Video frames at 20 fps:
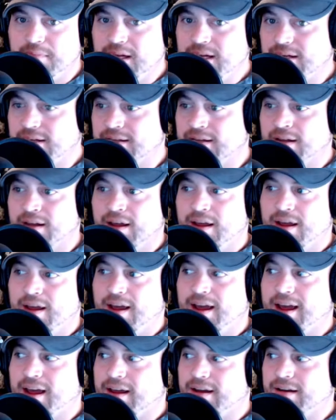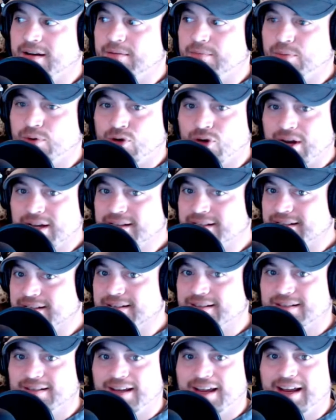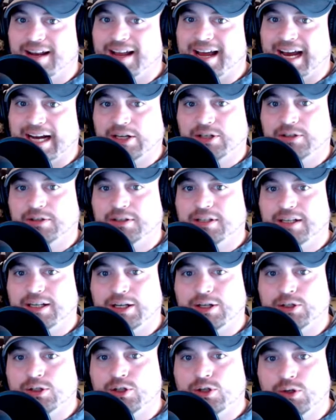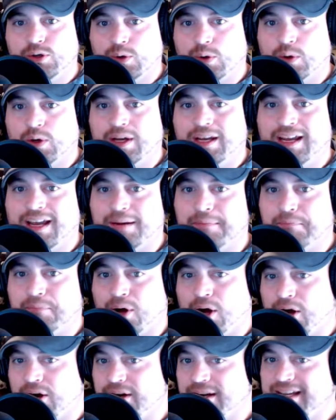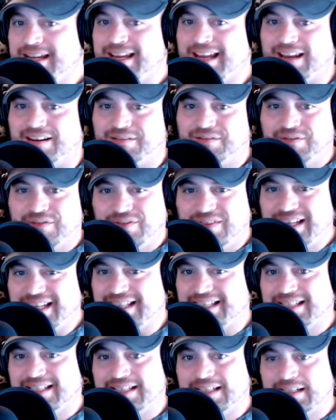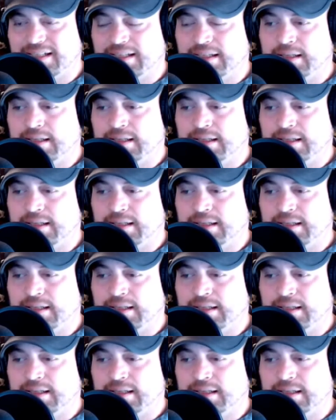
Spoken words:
meat and presents and actually enjoy and party and feast.